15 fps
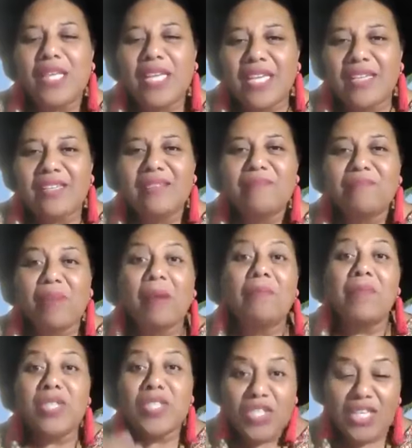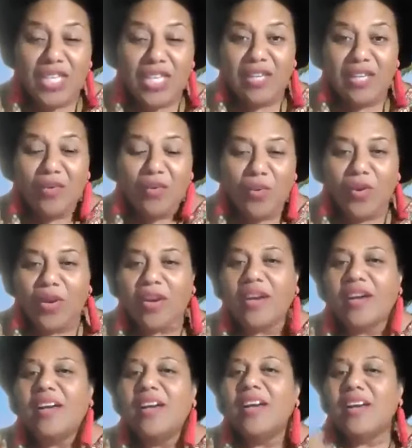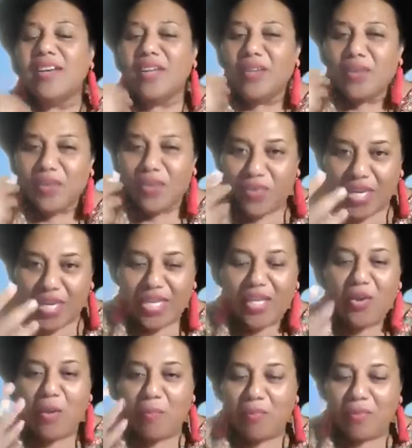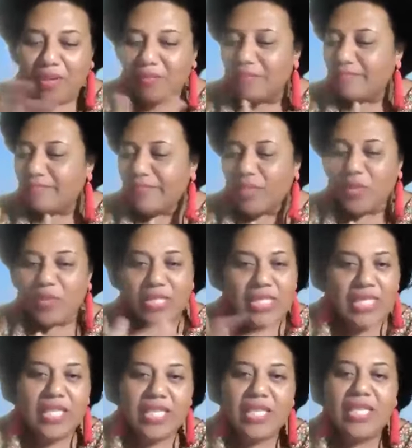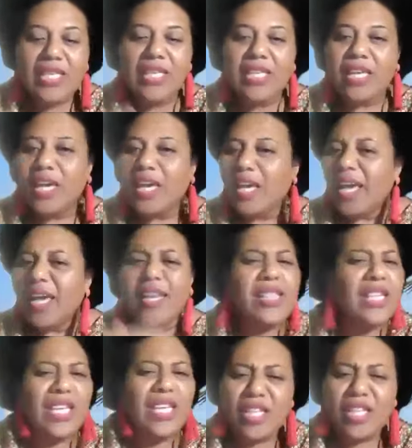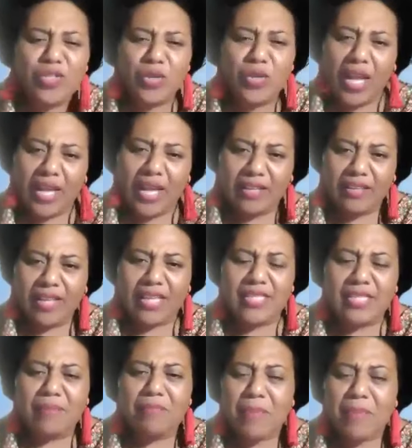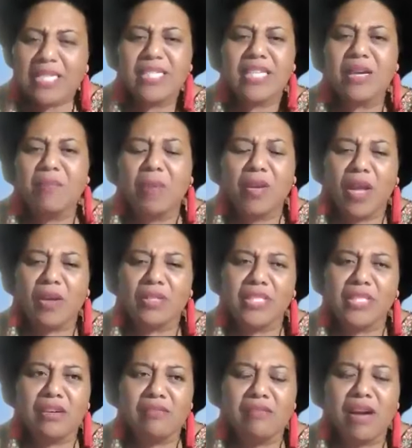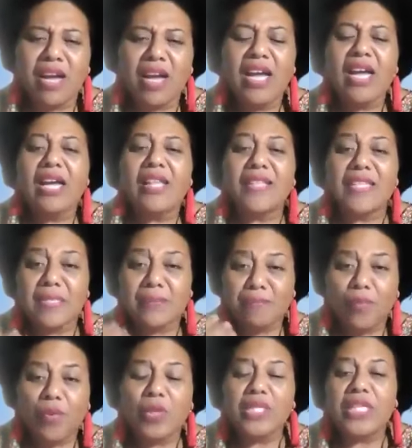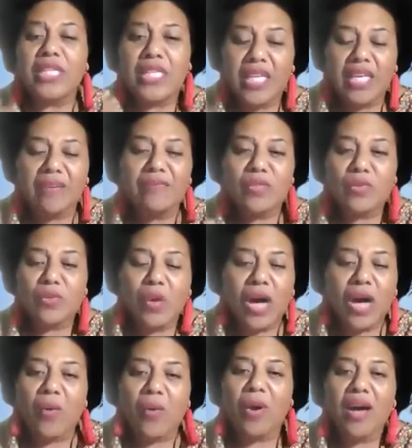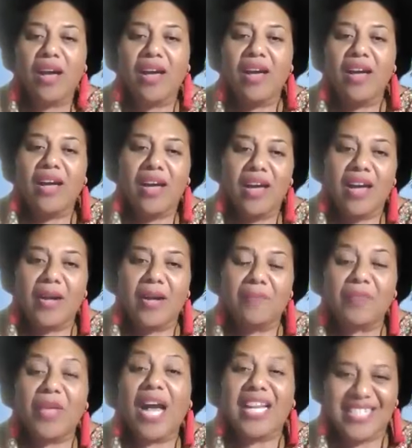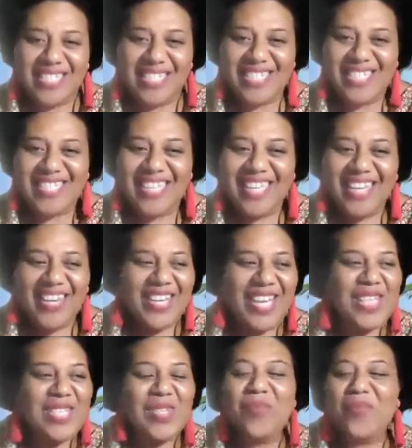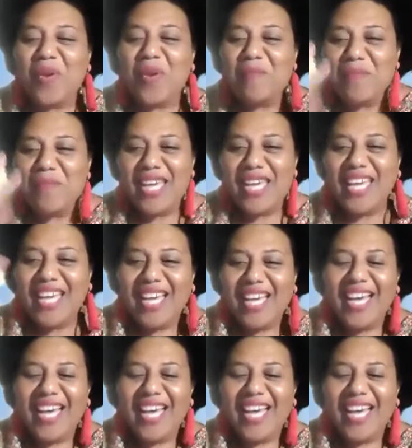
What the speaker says: in publishing or creating your CD, anything that you like. That's amazing about Aotearoa, the support it gives to our artists. Okay, so from me